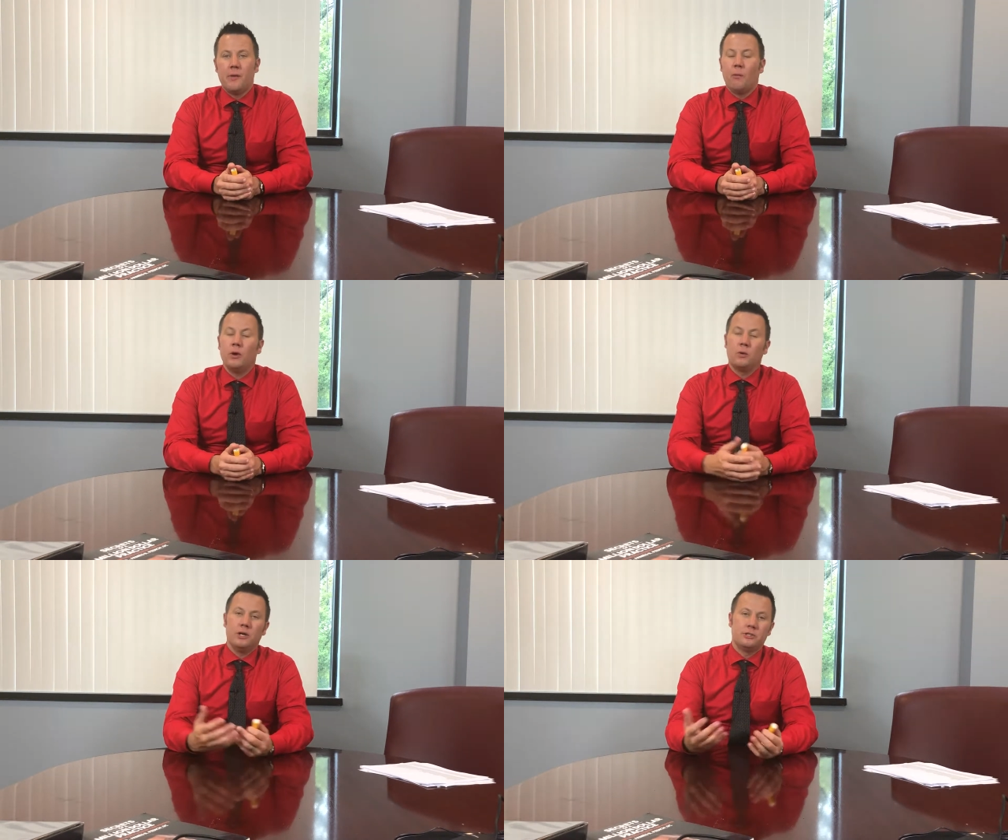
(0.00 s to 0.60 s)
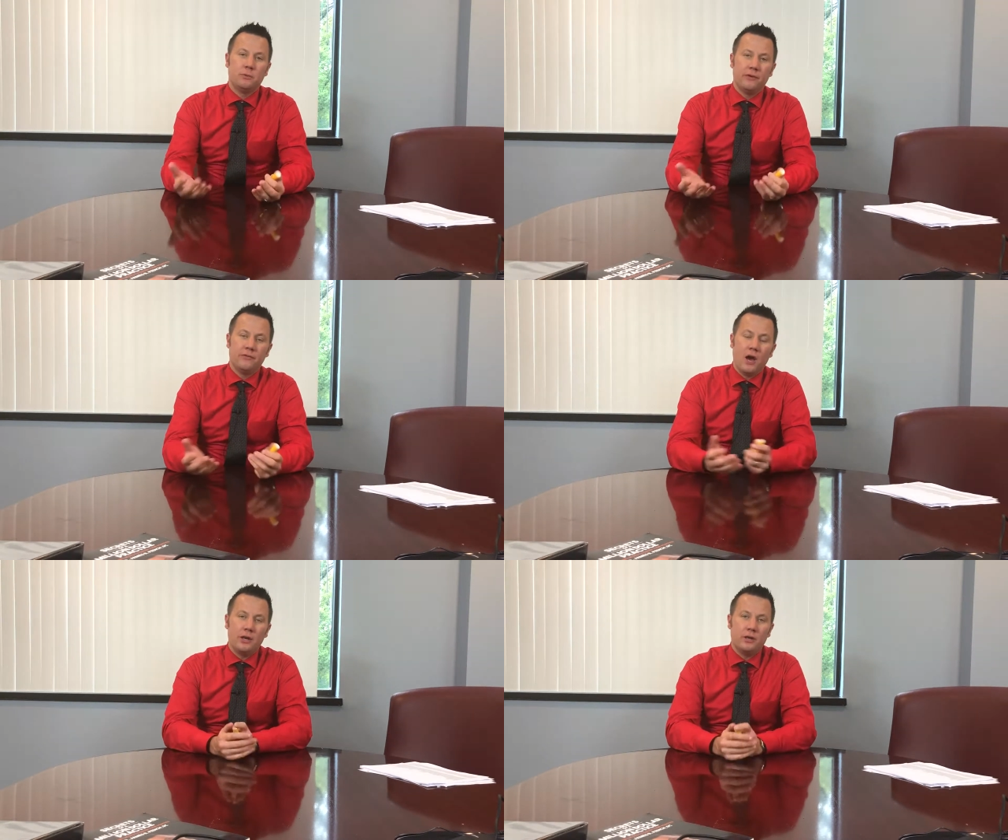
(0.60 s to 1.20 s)
One question
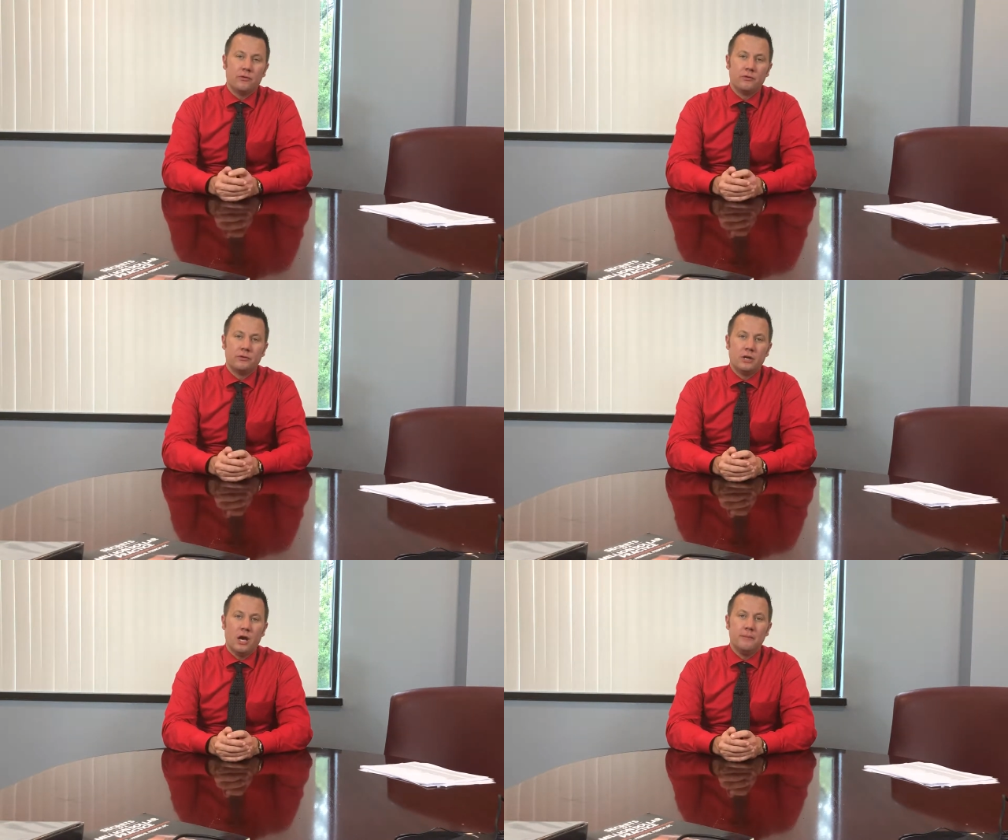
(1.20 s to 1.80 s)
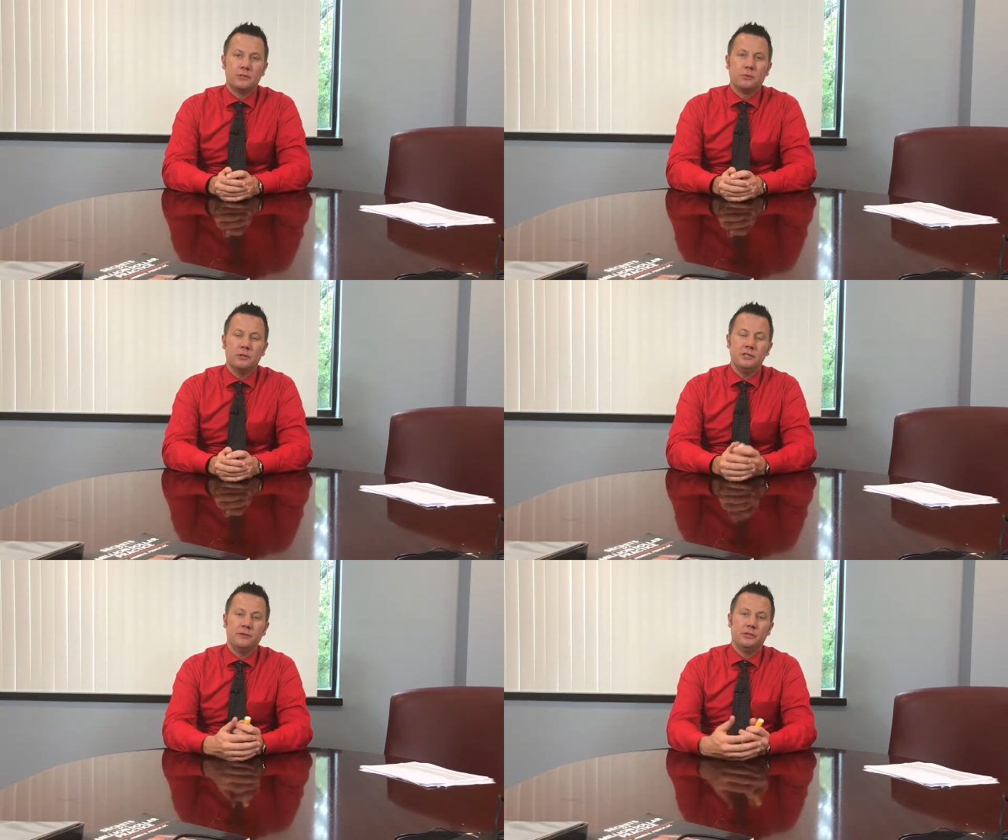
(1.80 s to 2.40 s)
we've gotten over time is
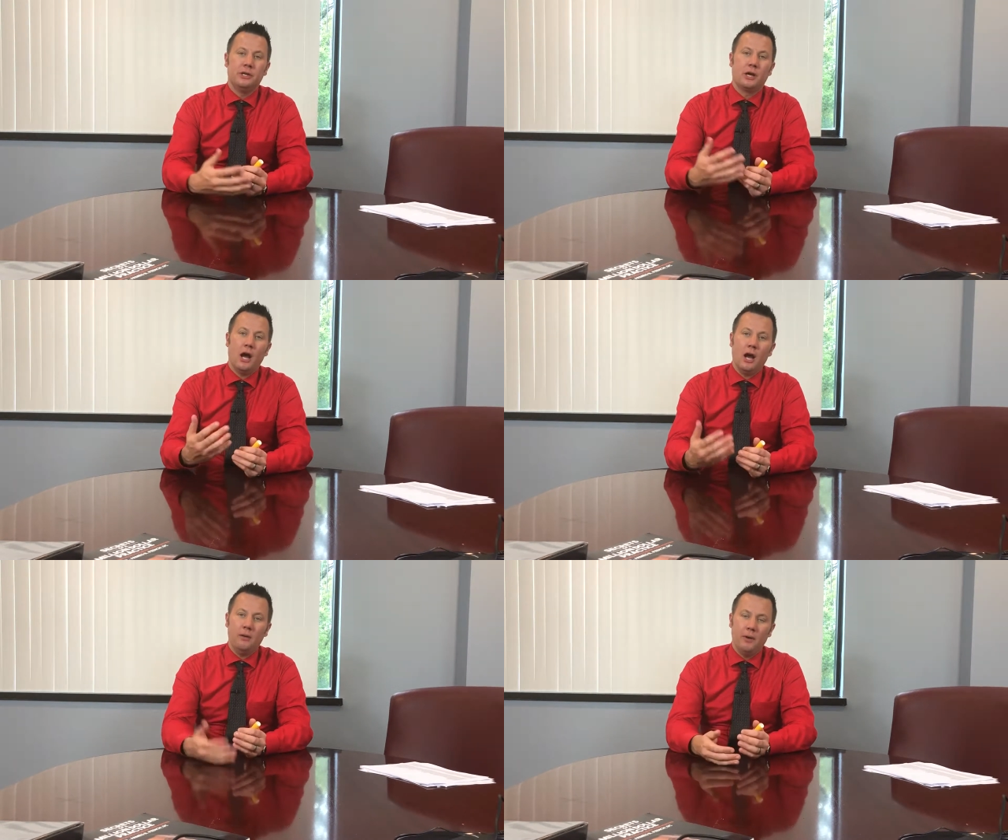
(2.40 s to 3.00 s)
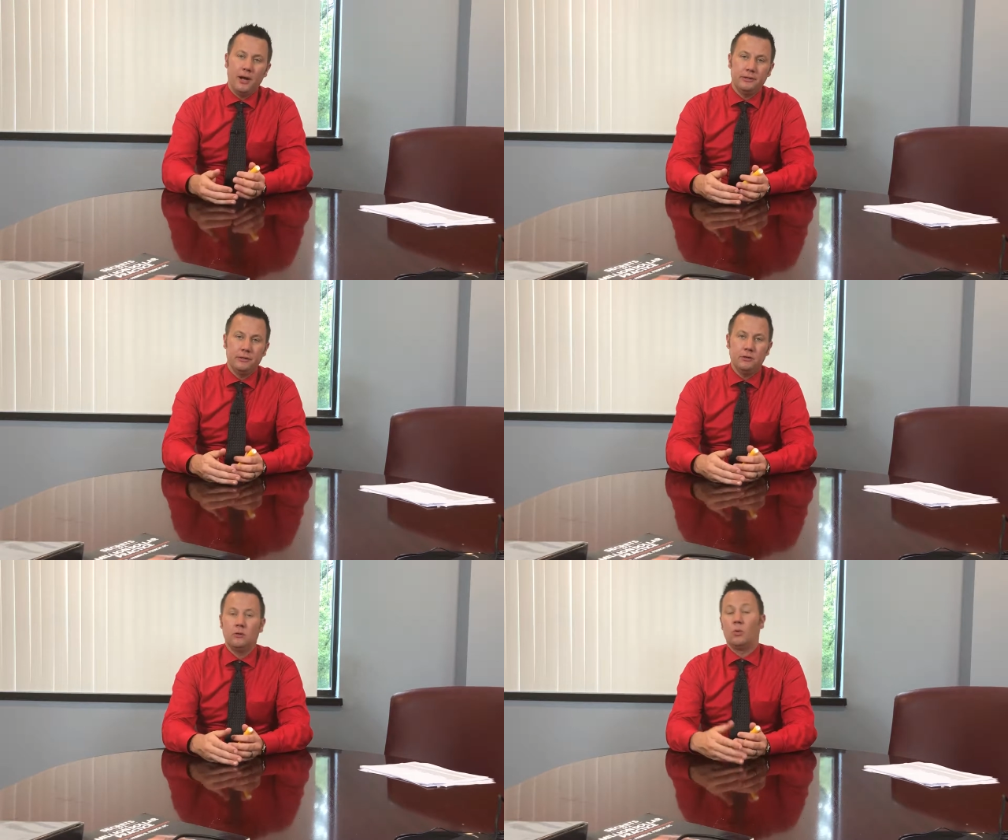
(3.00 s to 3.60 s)
what's the difference between a
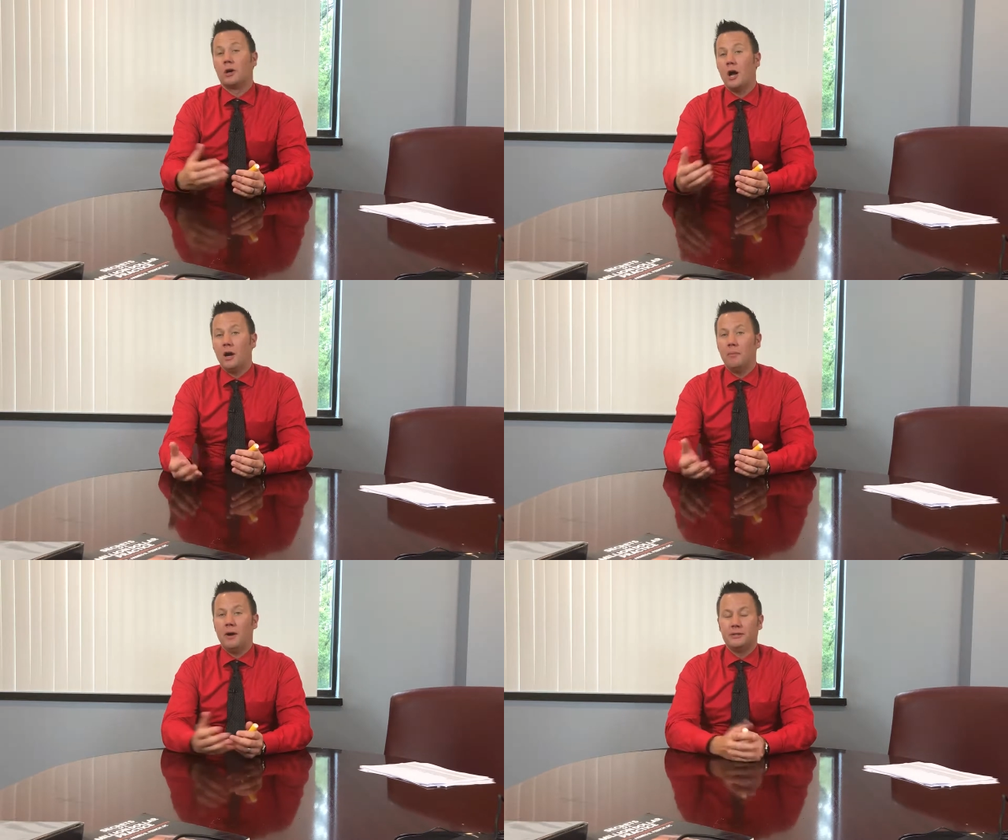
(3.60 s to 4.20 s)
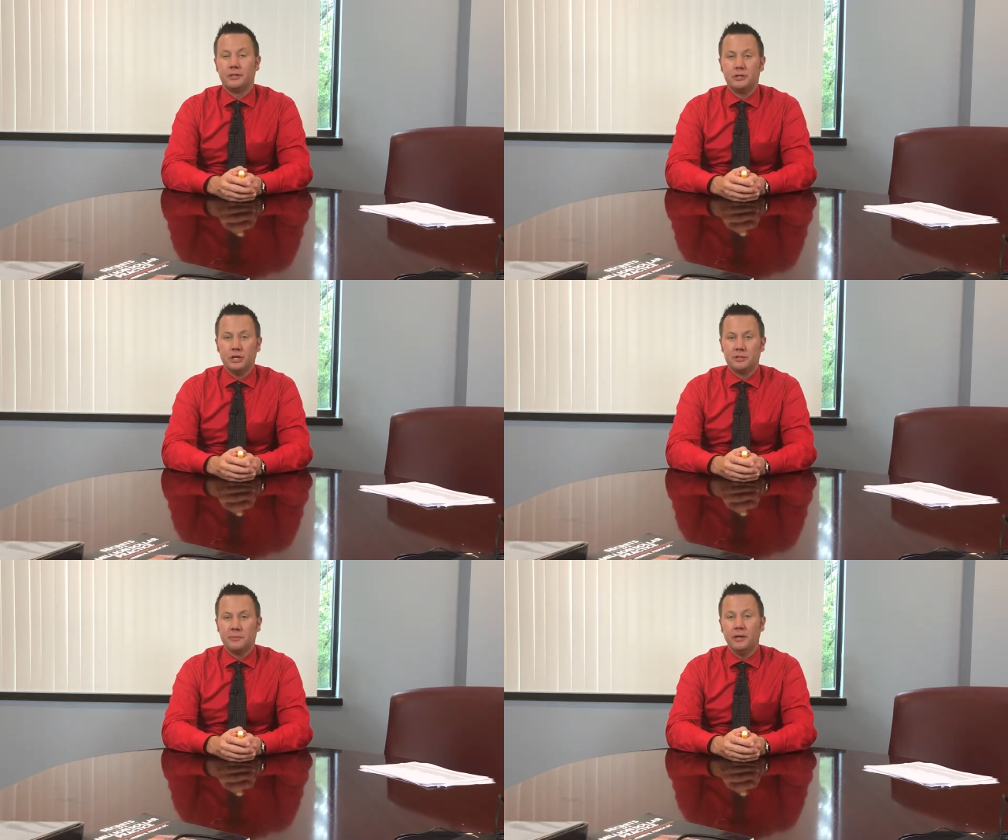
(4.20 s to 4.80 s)
chiropractor or a chiropractic
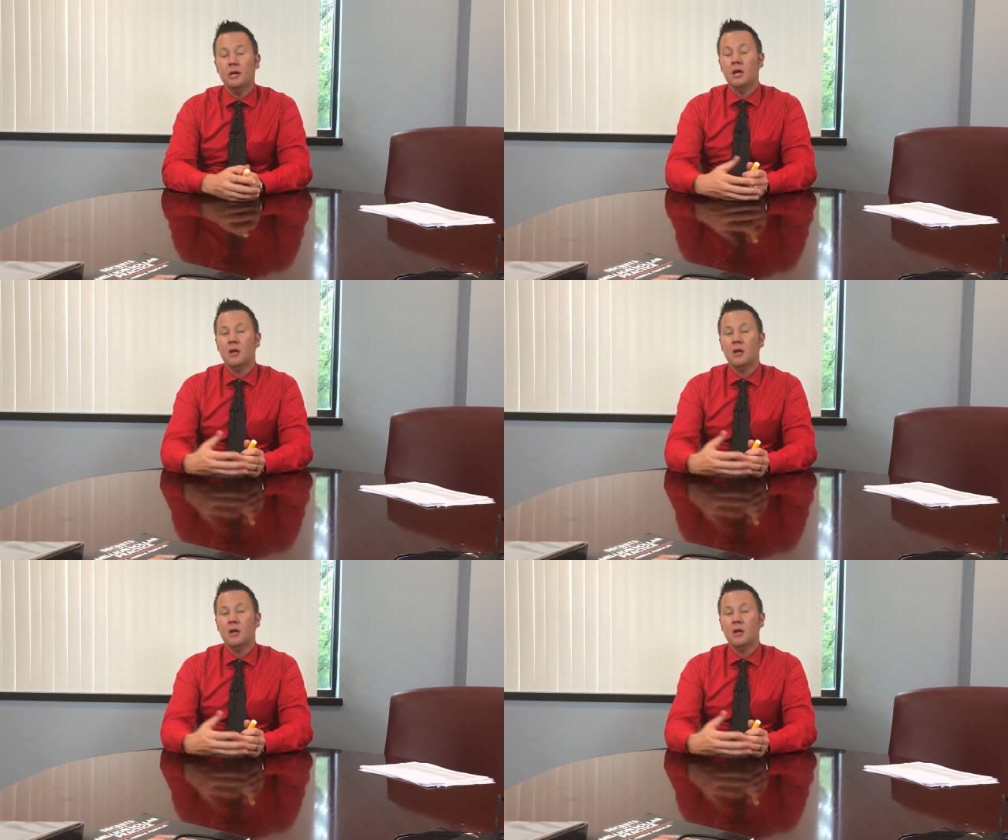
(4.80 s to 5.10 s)
adjustment